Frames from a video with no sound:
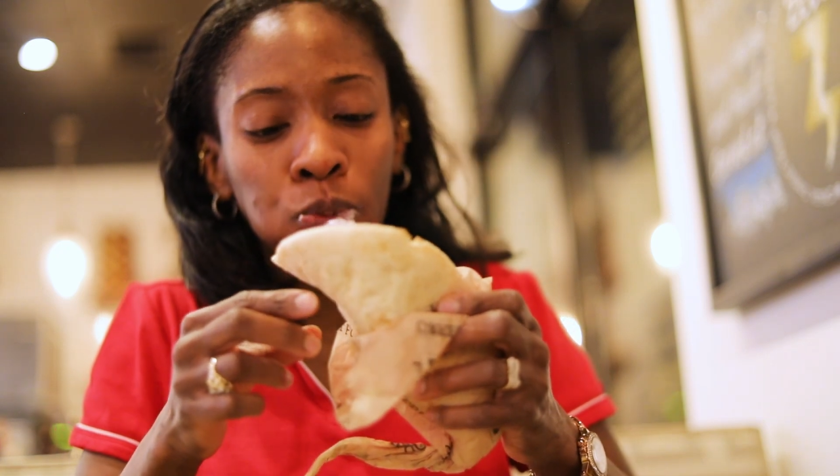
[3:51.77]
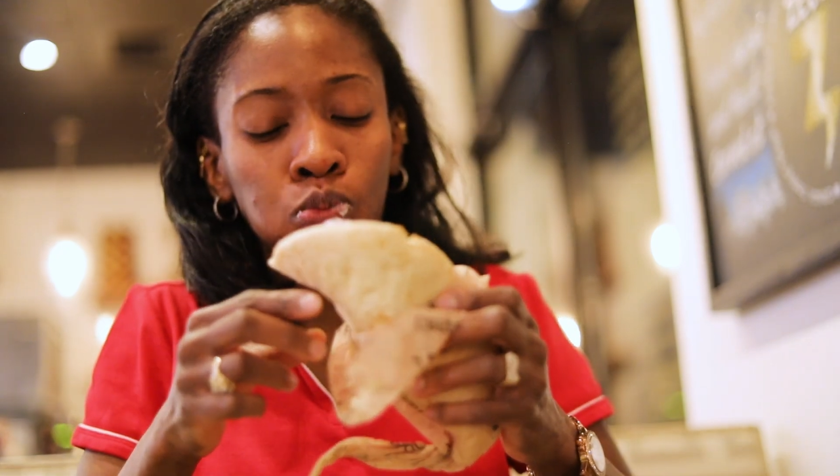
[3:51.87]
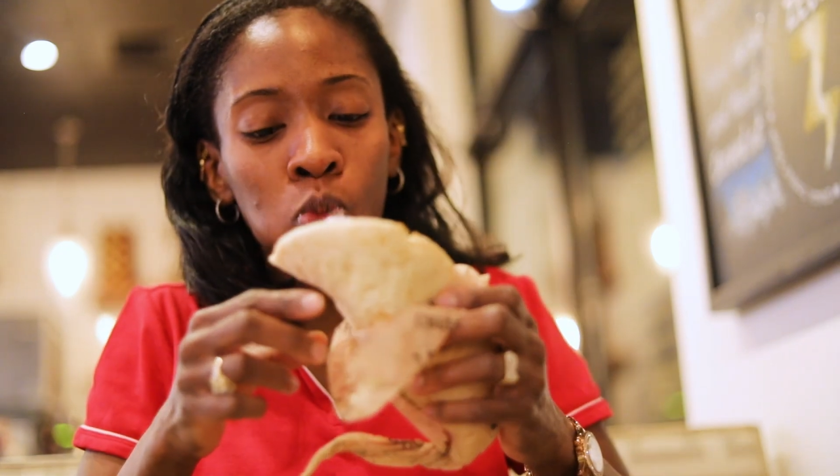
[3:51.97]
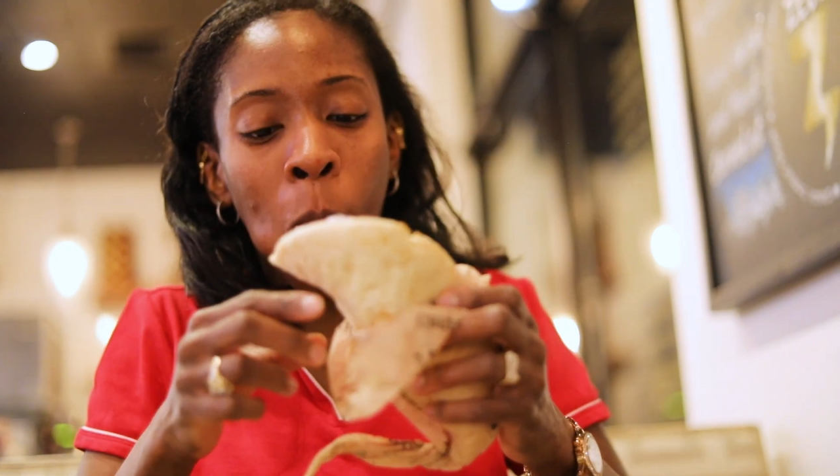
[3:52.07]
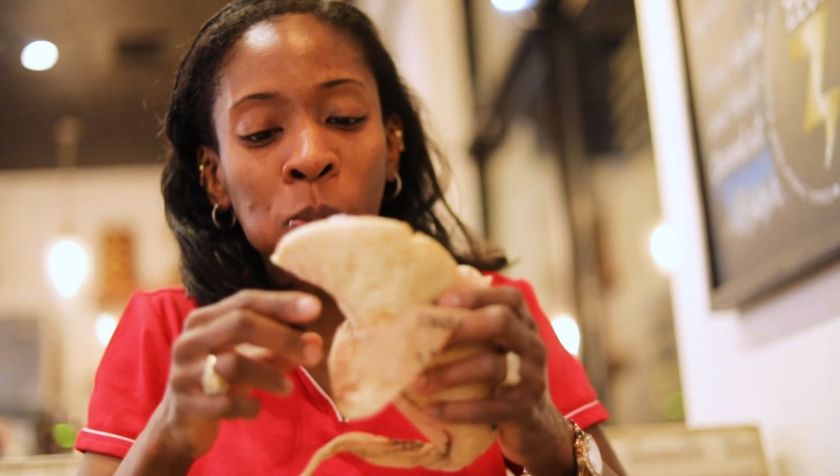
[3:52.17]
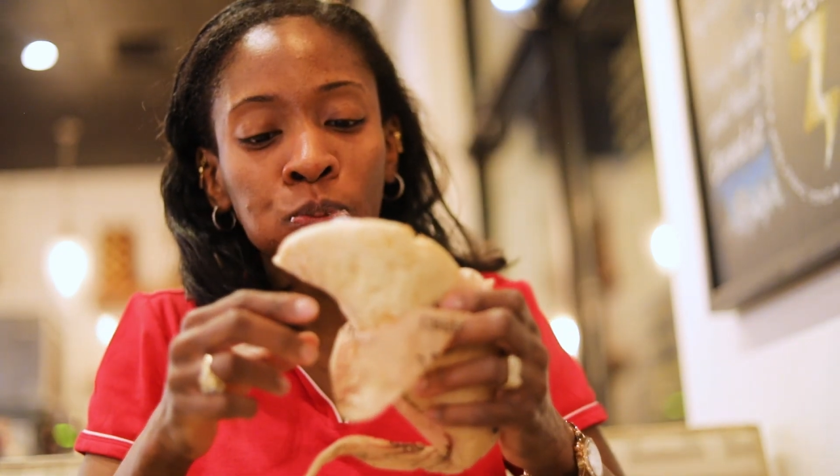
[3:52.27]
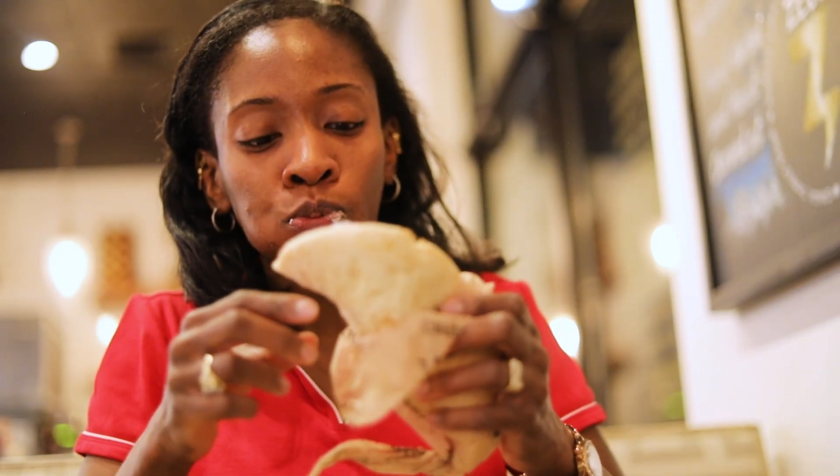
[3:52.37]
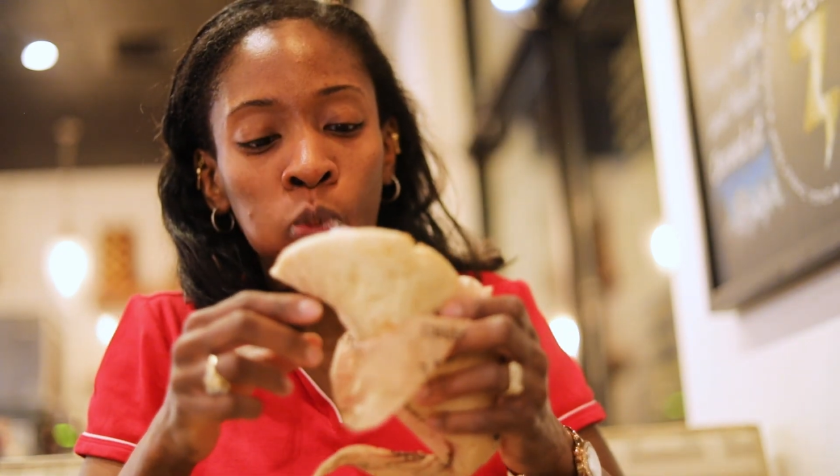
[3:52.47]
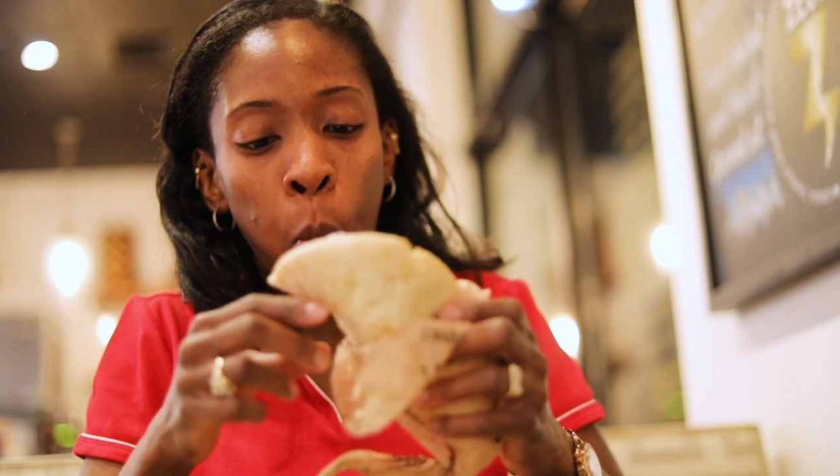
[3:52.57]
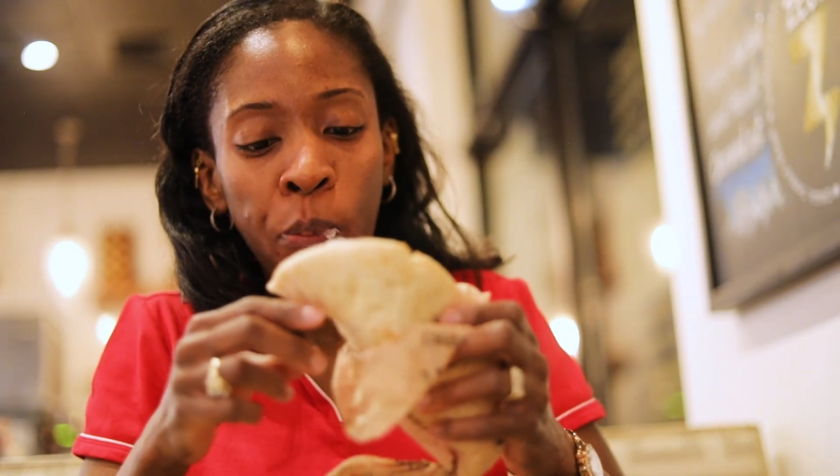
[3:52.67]
and whatnot in
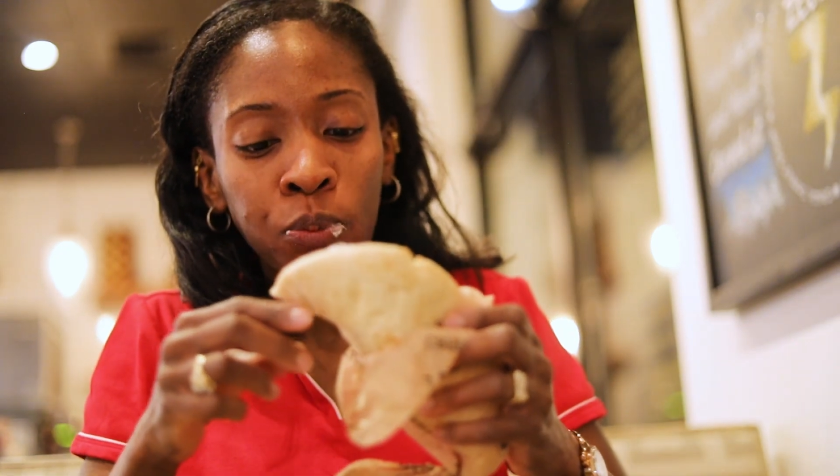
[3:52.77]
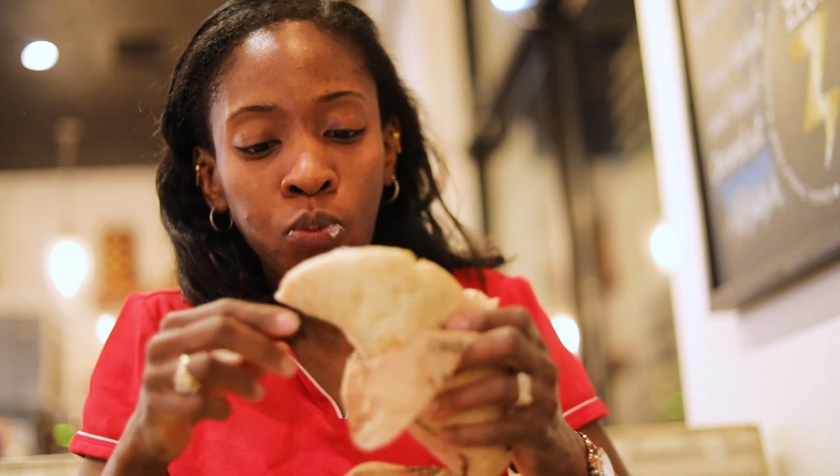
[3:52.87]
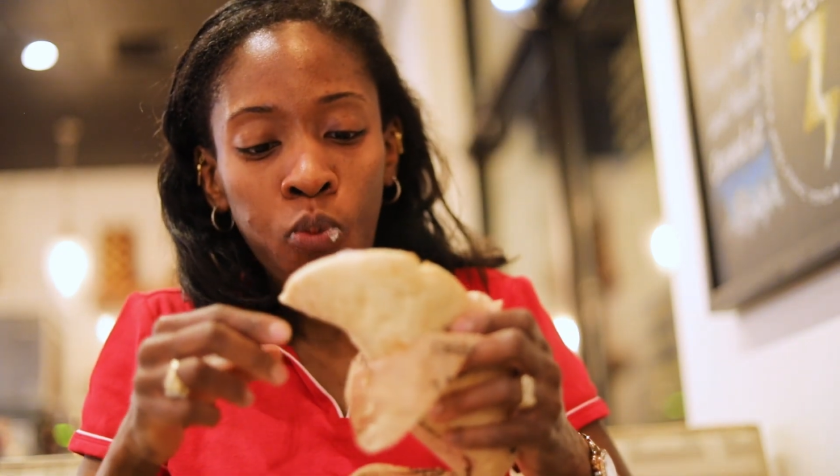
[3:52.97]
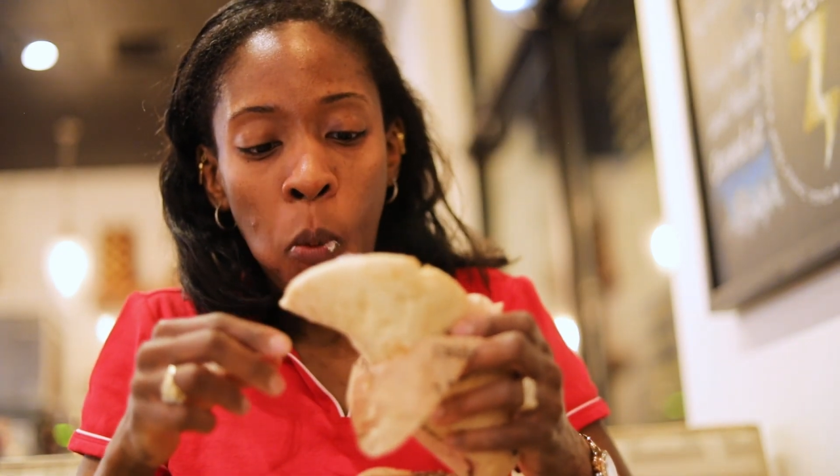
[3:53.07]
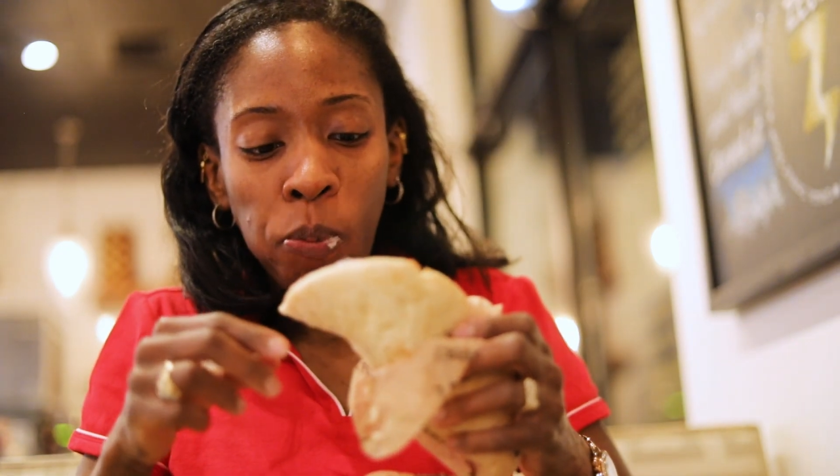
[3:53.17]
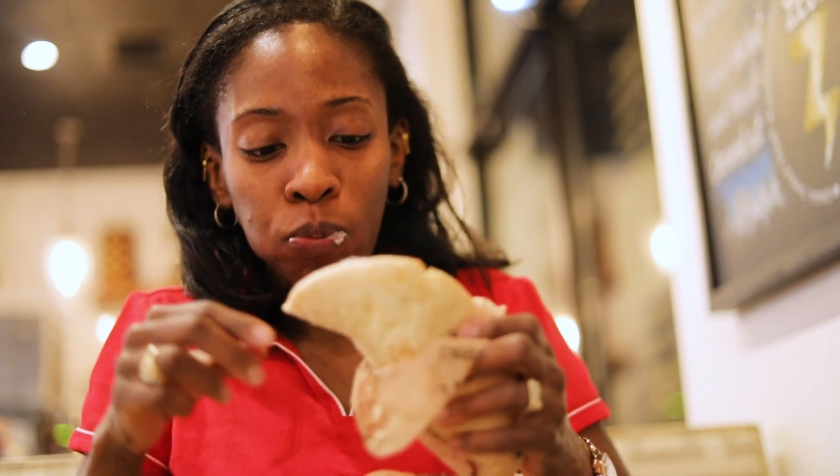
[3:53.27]
there as well.